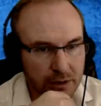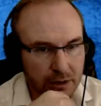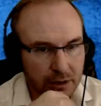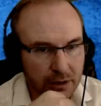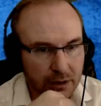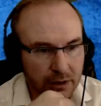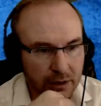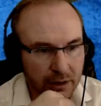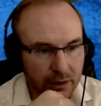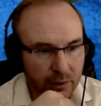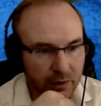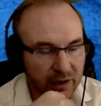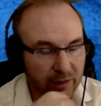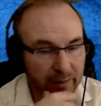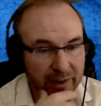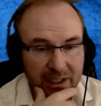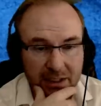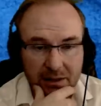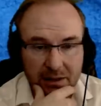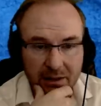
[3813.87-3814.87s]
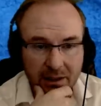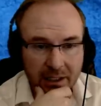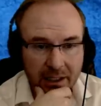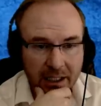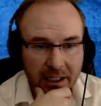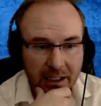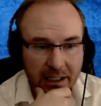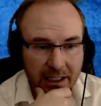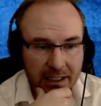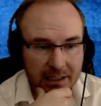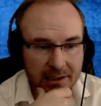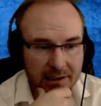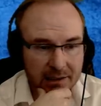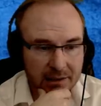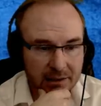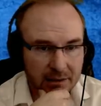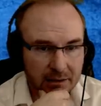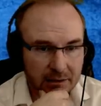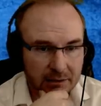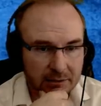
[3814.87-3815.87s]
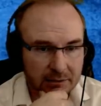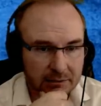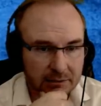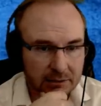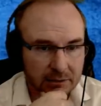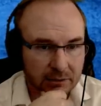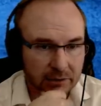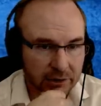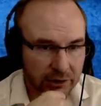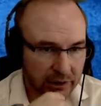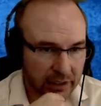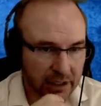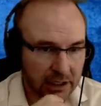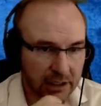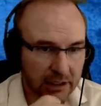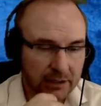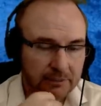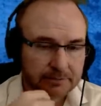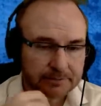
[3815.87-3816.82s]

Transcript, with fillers: he would admit that he needs Christianity.